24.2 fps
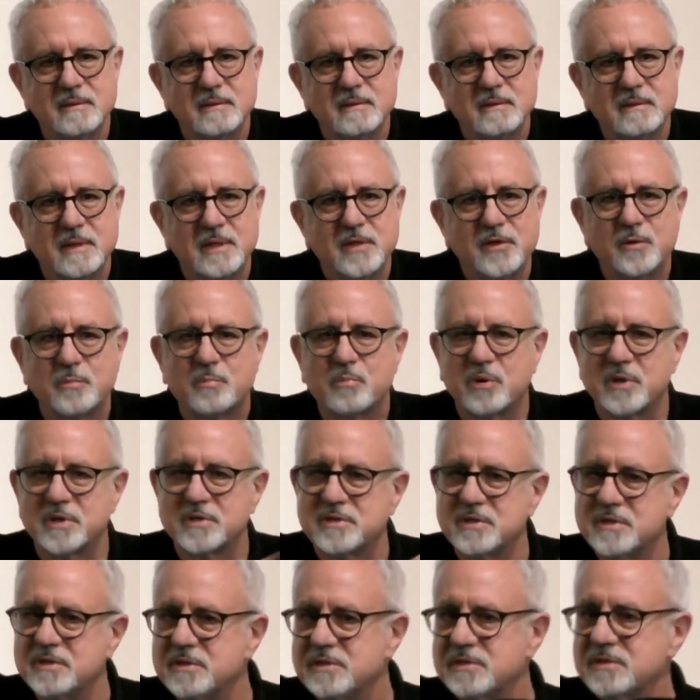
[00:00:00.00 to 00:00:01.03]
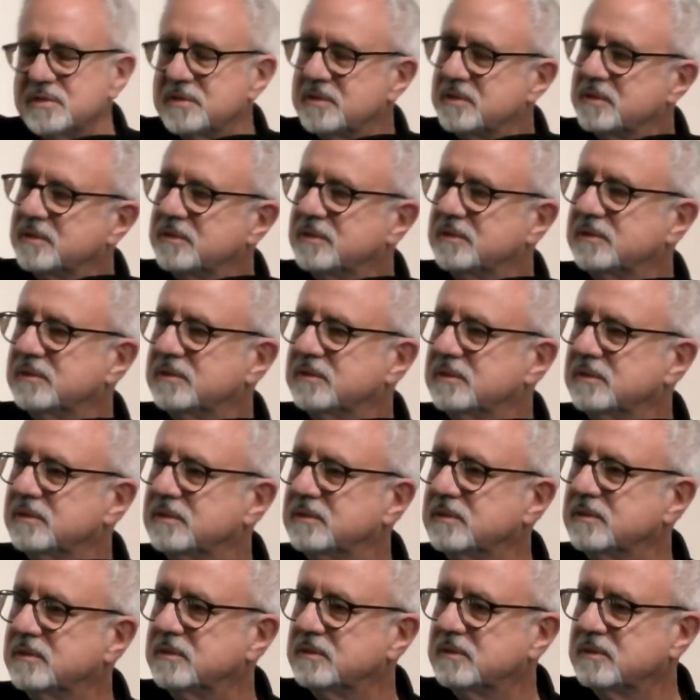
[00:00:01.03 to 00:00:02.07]
In the prisons?
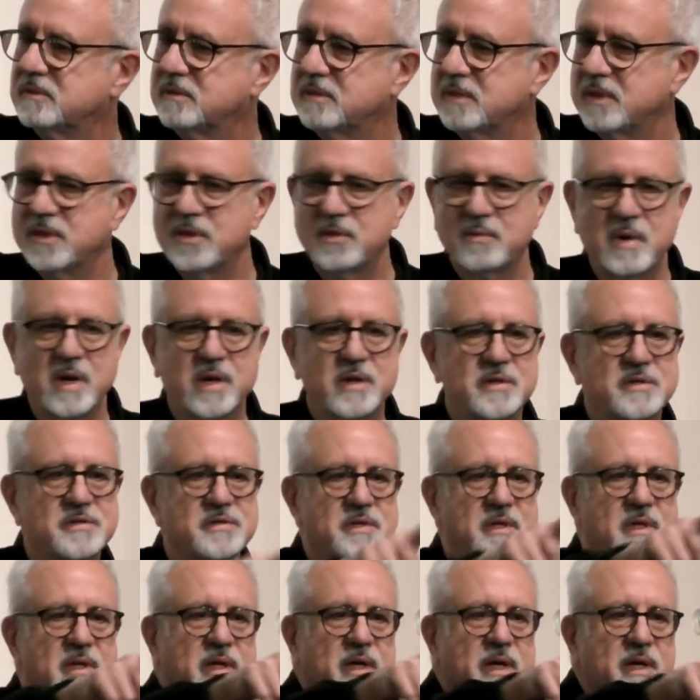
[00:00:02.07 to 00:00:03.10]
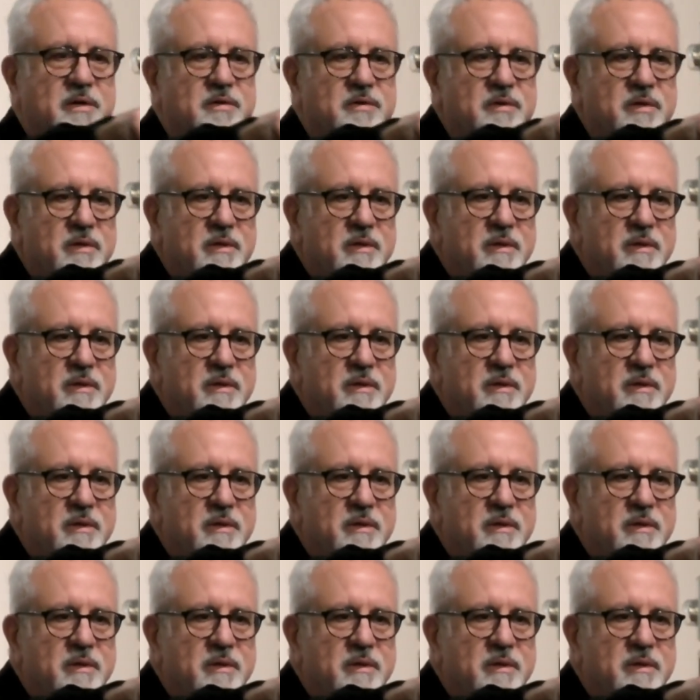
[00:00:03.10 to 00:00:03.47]
In the reconciliation?